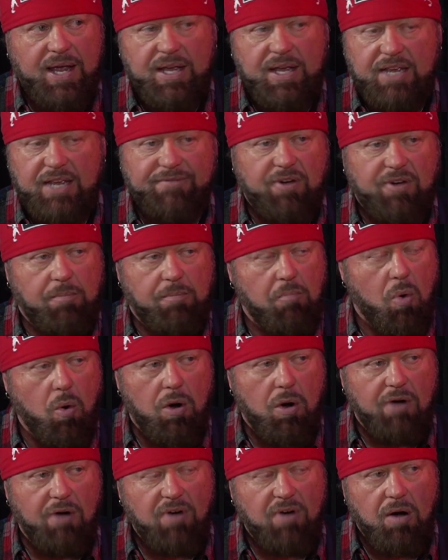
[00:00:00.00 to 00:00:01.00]
even more
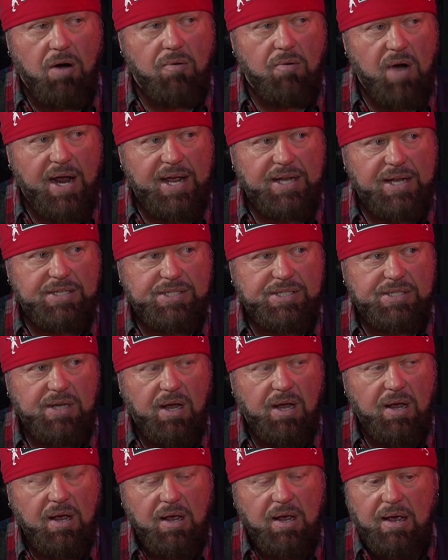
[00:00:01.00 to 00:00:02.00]
of our rights,
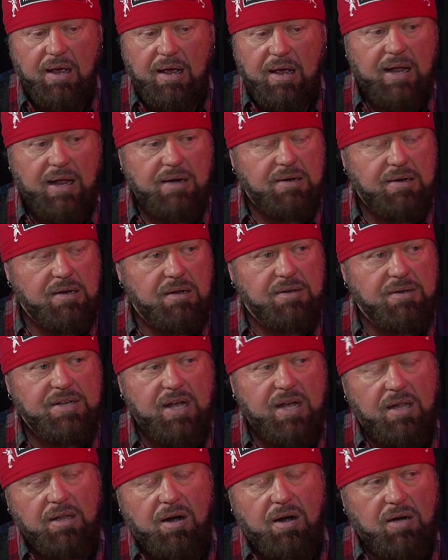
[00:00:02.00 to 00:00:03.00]
and
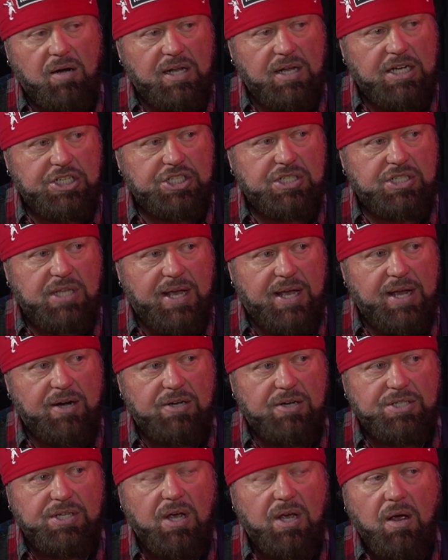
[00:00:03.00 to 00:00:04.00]
telling our
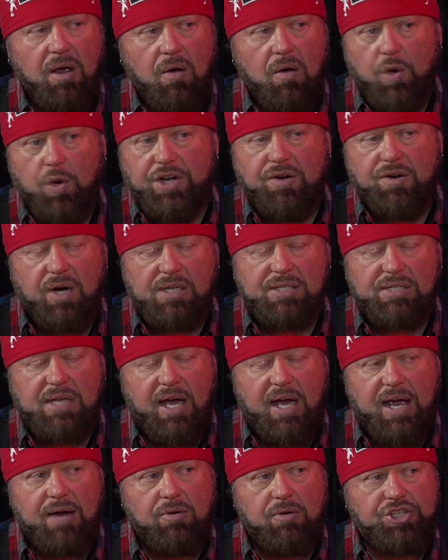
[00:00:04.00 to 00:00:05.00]
legislators, we trust
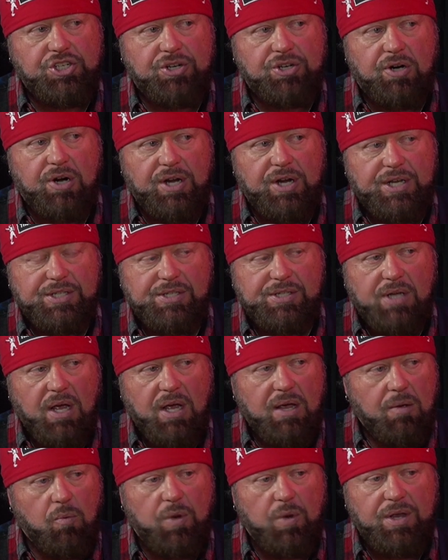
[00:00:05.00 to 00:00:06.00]
Iowa juries.
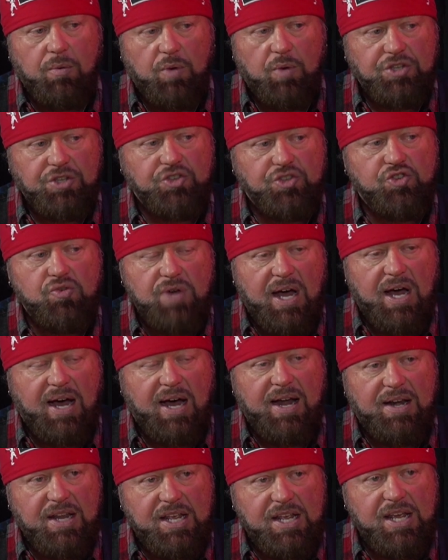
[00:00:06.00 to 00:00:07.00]
We do
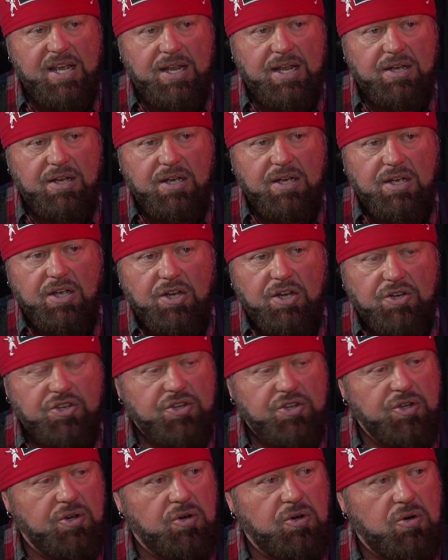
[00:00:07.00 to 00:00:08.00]
not need
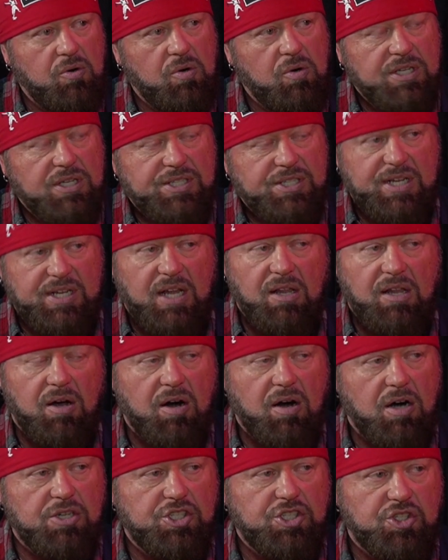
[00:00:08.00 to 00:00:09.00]
to sell
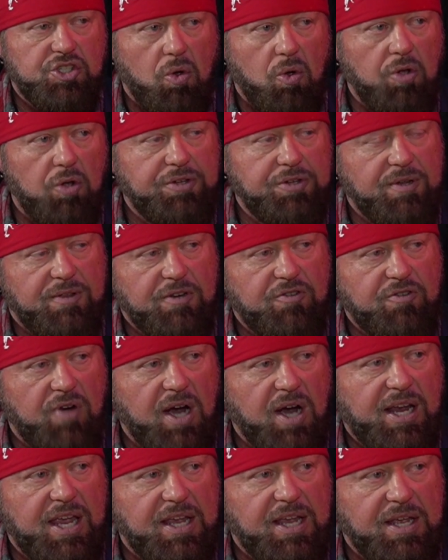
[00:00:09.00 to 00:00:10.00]
our soul to the
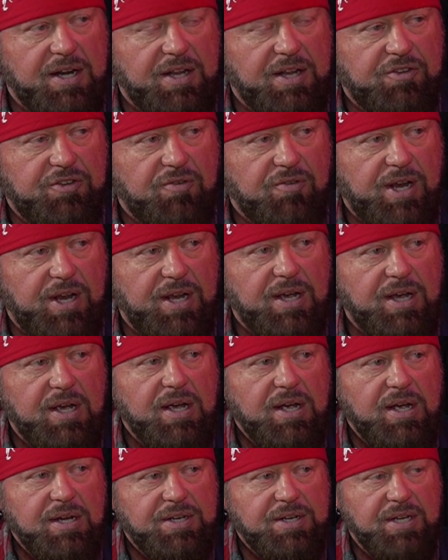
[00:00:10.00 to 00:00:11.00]
trucking industry
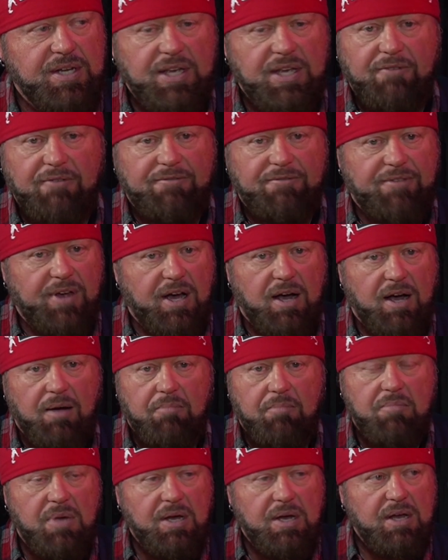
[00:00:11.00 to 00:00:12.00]
to give
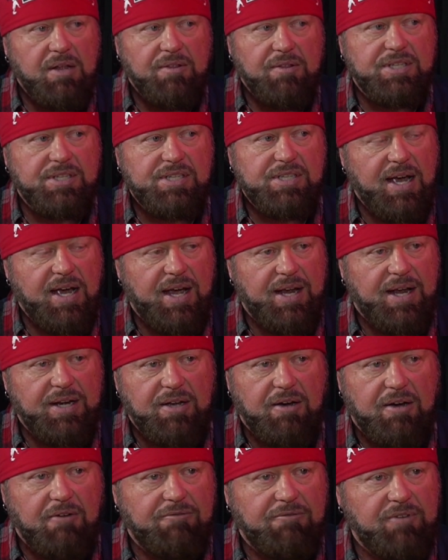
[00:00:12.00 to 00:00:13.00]
them this kind
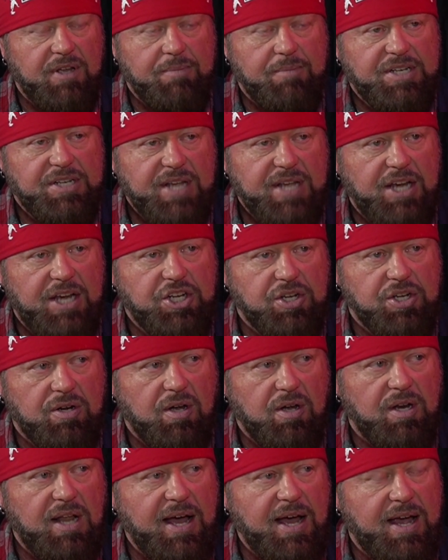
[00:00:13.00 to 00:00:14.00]
of limitation
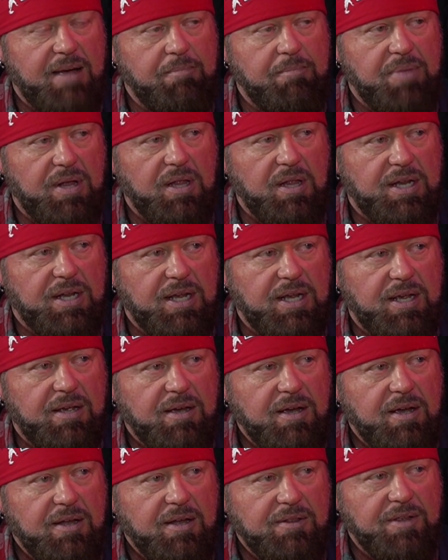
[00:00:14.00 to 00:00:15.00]
on liability
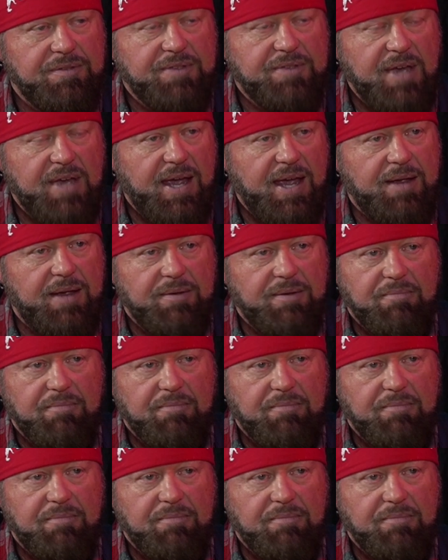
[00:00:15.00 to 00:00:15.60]
that they